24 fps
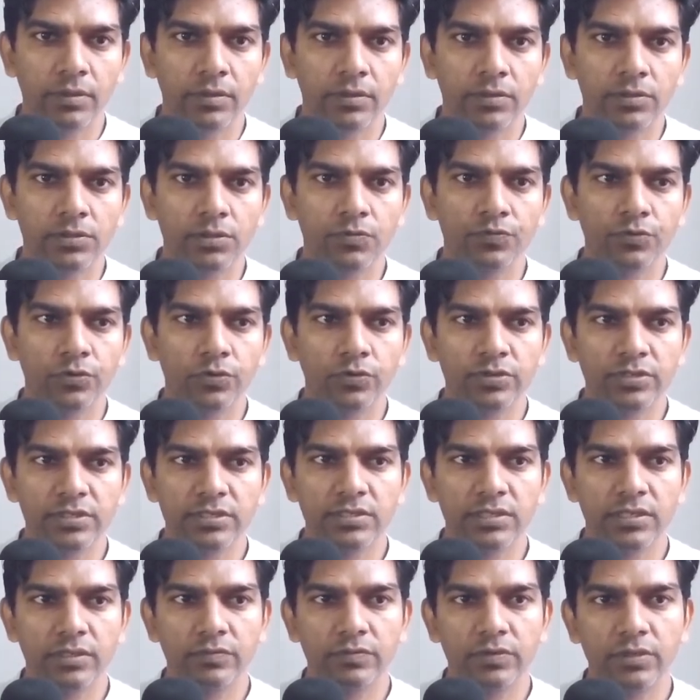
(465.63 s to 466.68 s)
So force
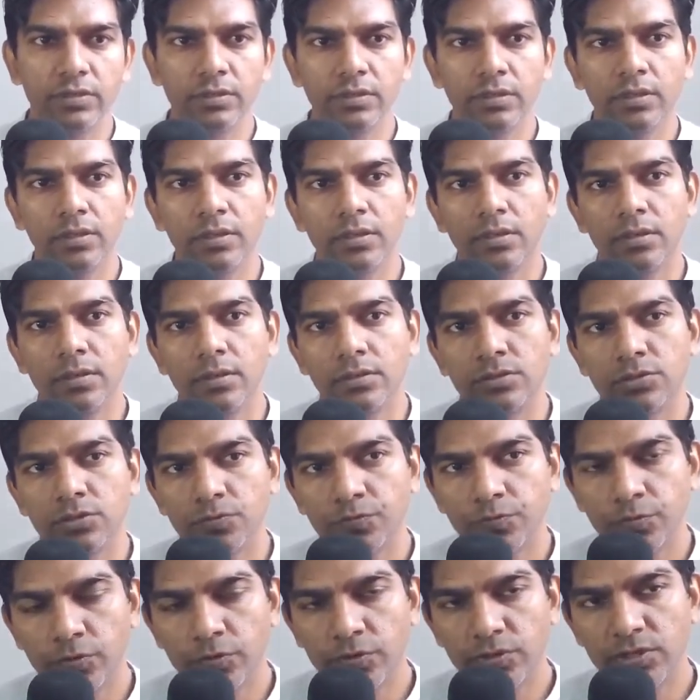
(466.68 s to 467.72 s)
is given. So
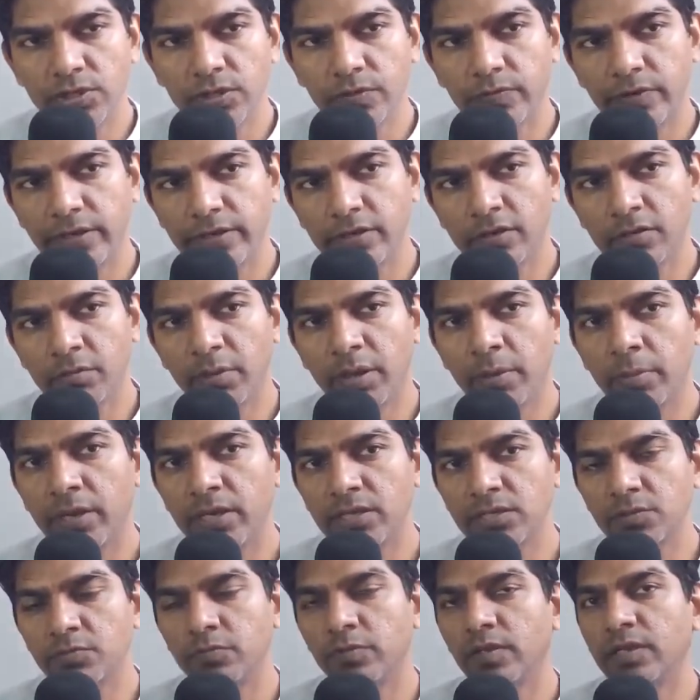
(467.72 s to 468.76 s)
force divided by
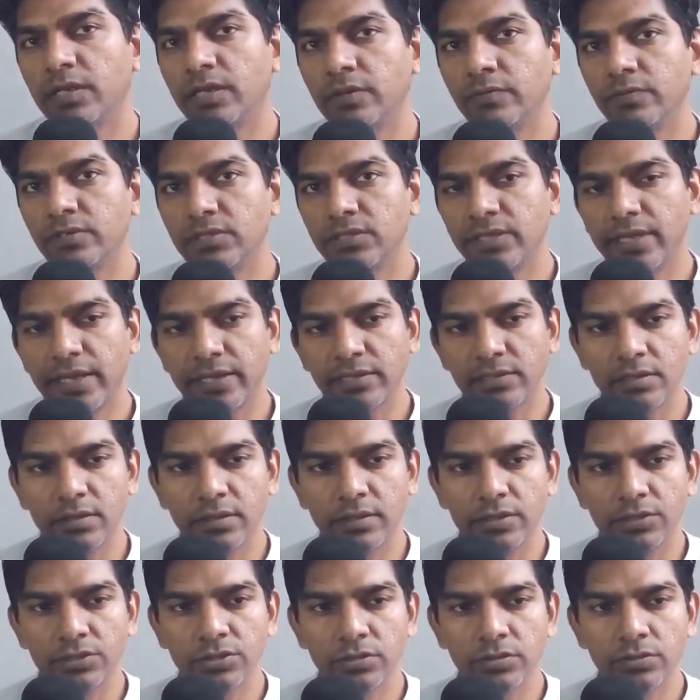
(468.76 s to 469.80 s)
mass will give us the
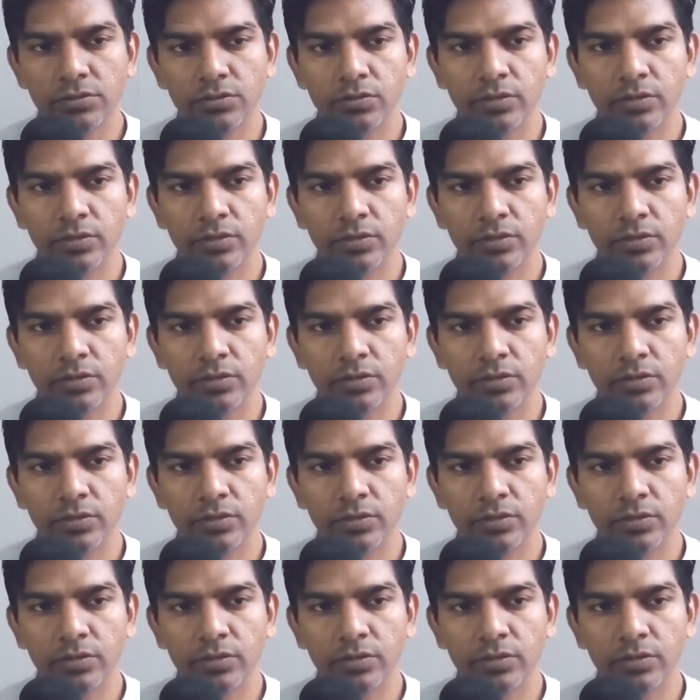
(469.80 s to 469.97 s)
acceleration.